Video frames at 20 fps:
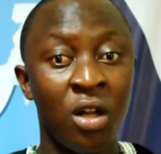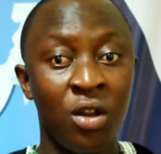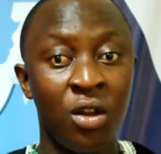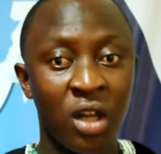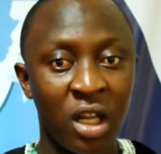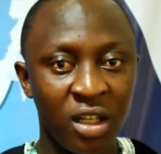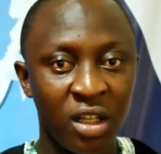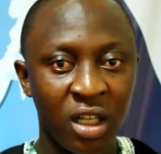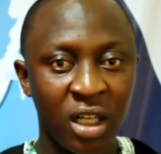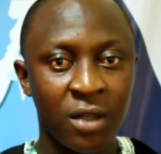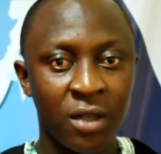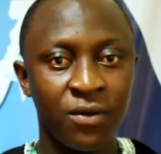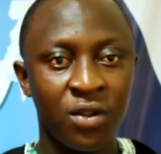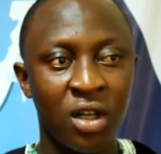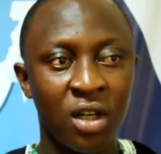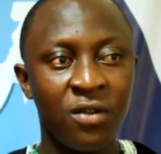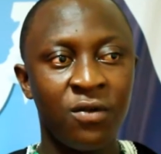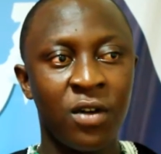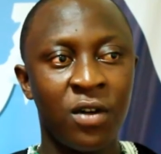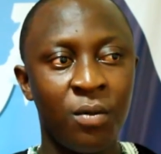Nothing has
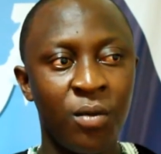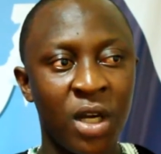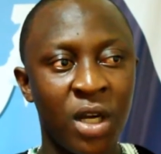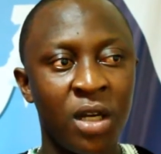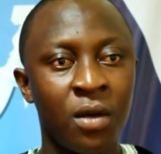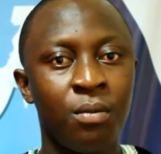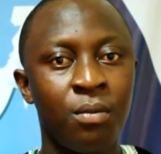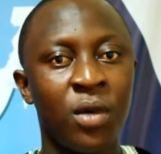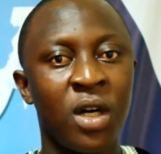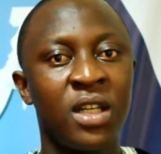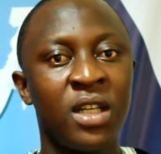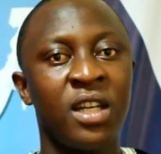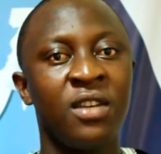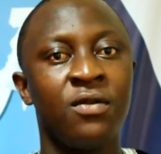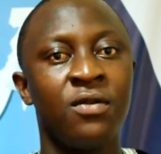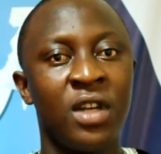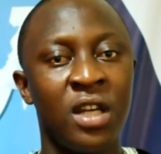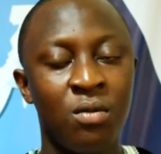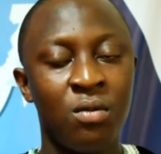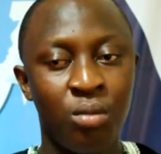done for me, but
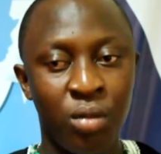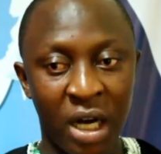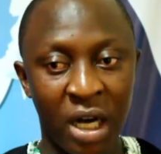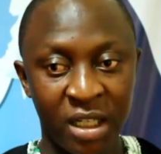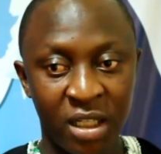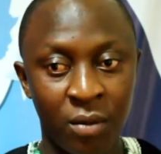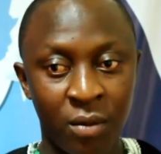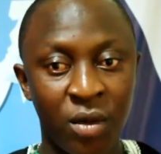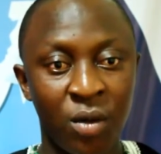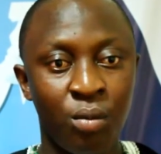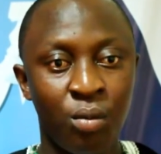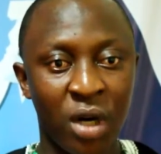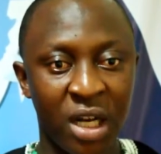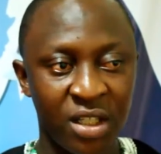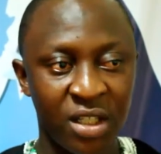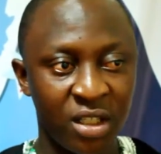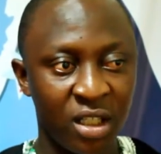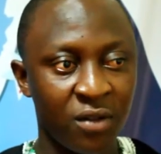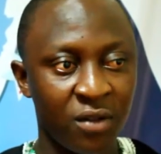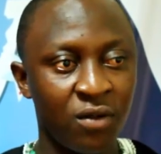if imparted me
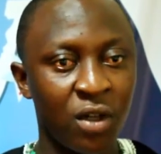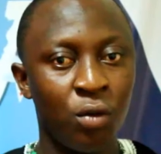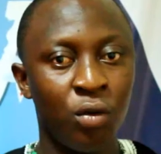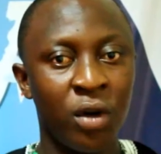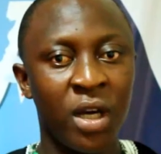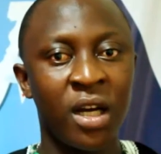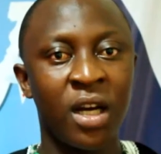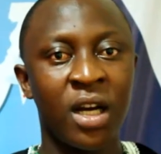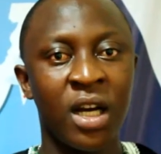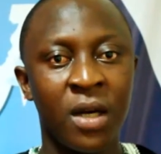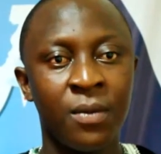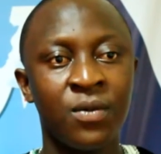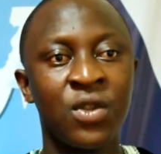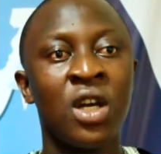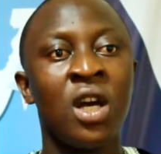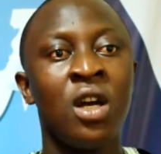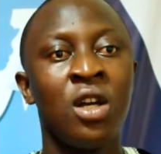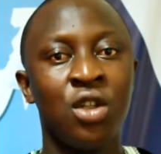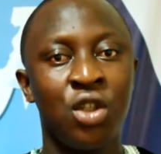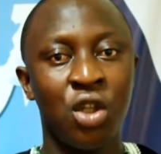positively when it comes
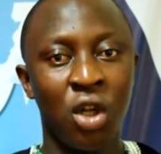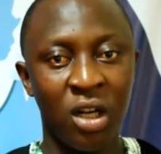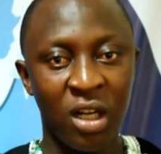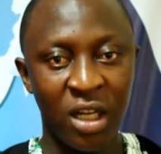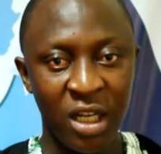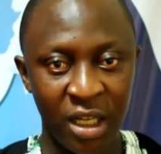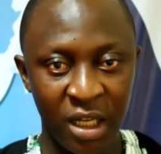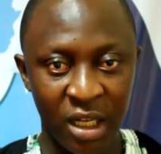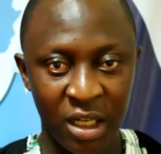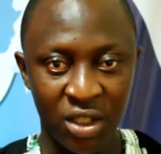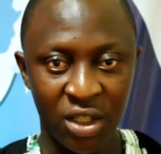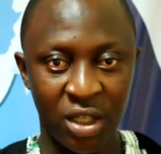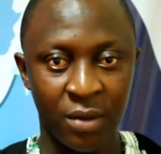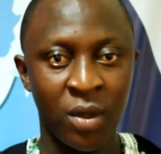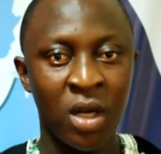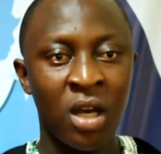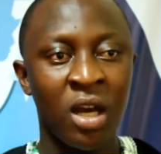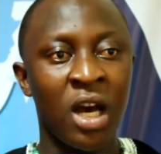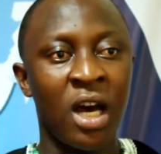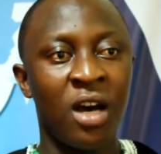to
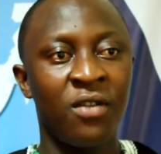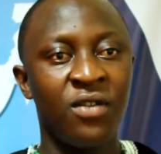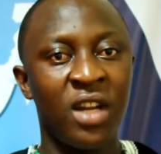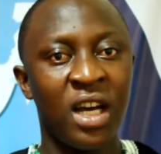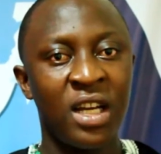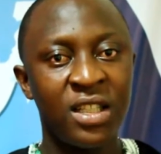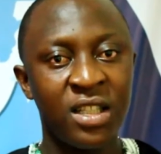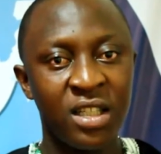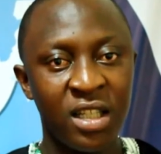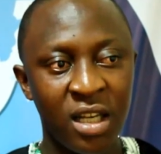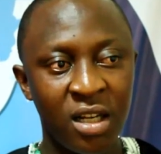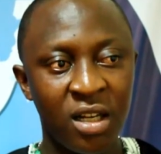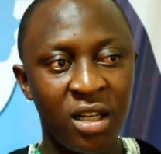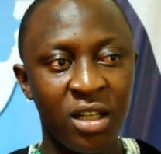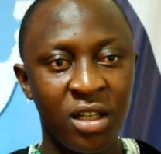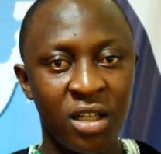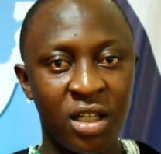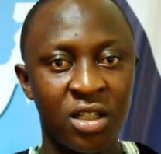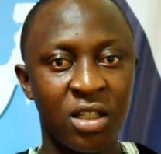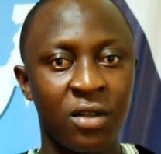leadership. I've now seen
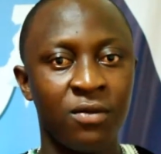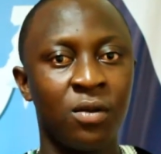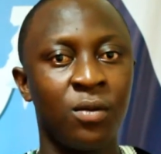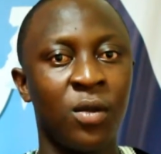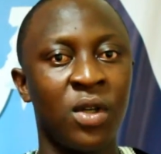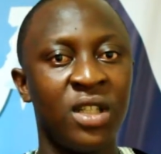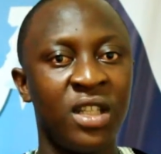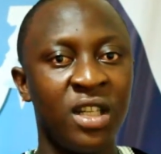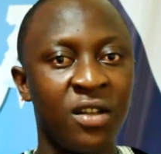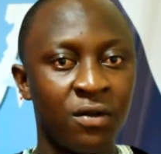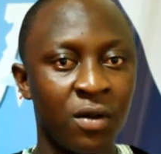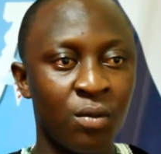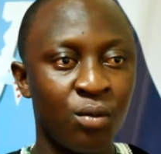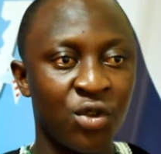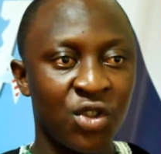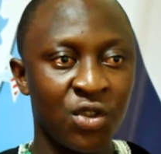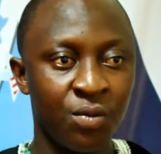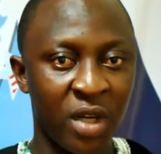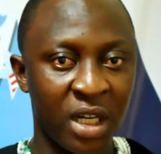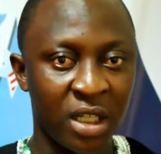leadership from a different
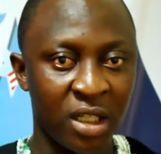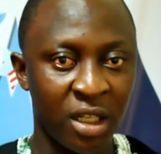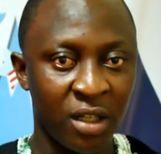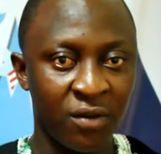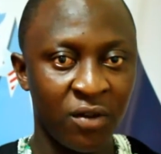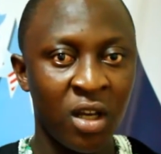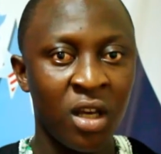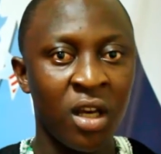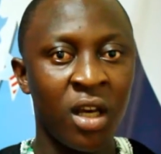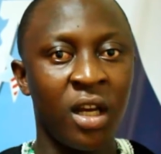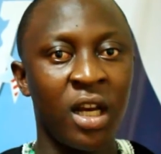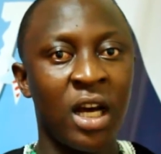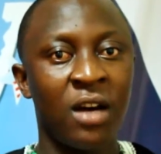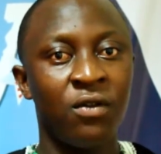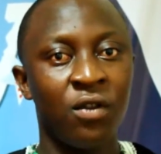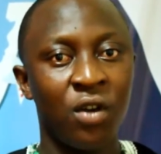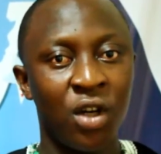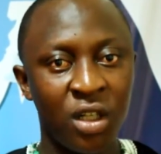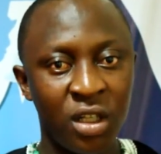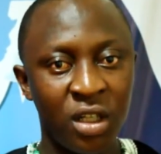perspective, and
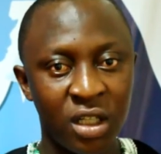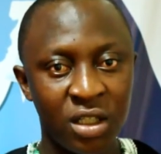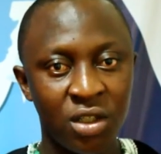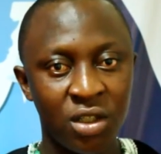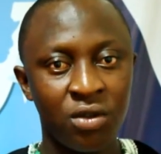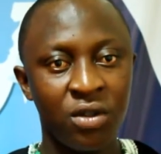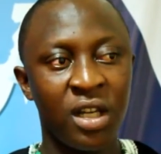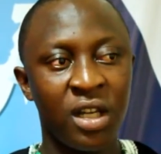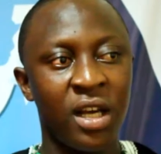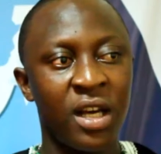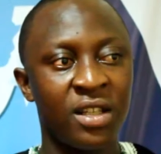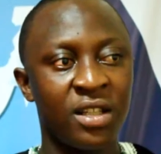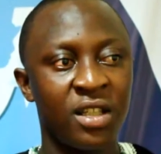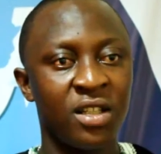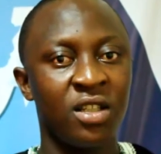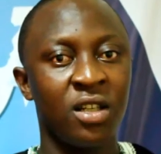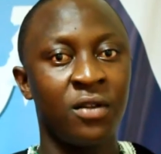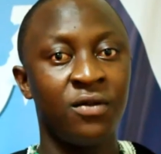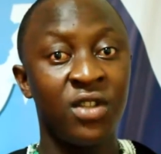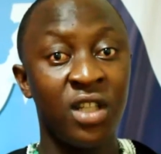I've understood the
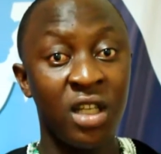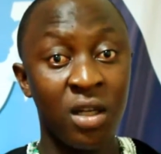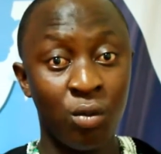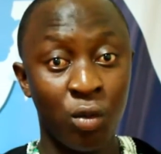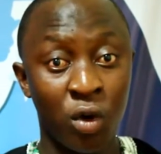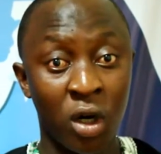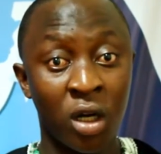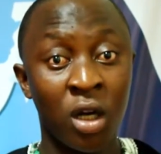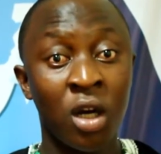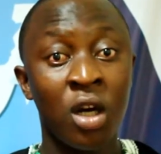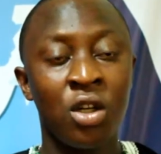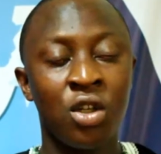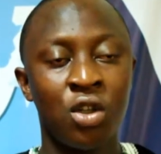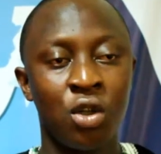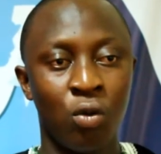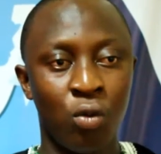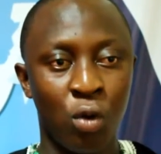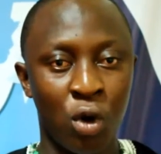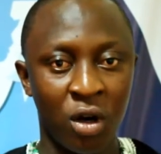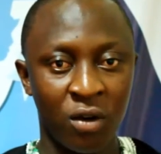essence of teamwork
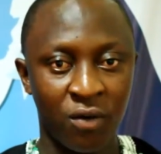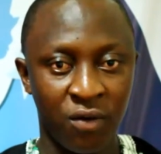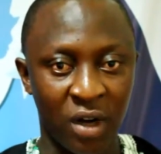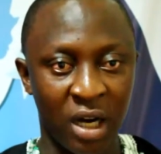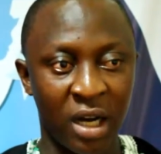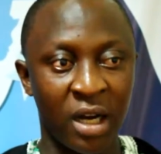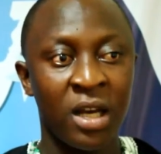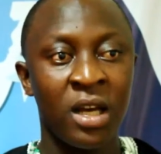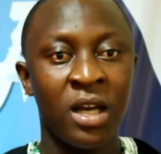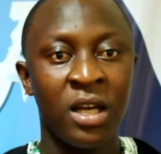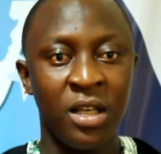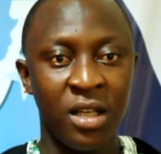to work far.